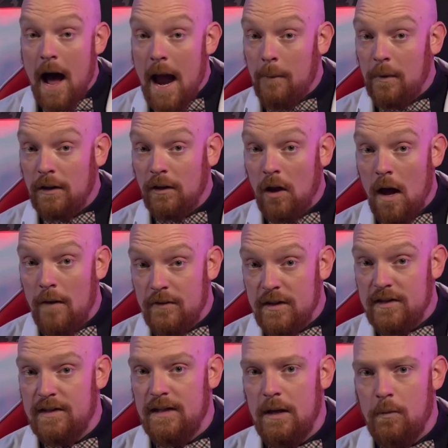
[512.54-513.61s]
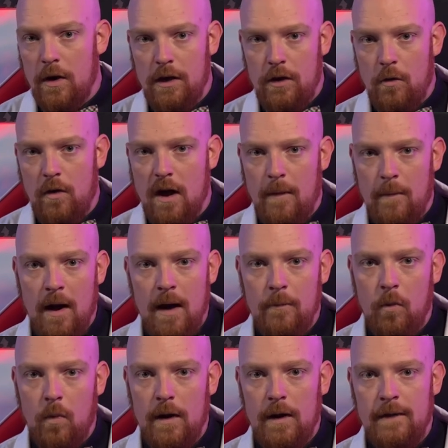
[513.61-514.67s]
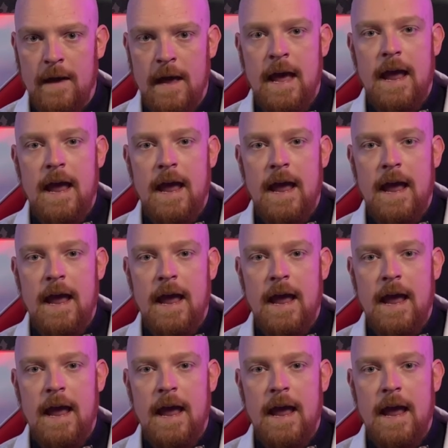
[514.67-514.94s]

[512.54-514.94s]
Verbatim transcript: I would love to see what you come up with.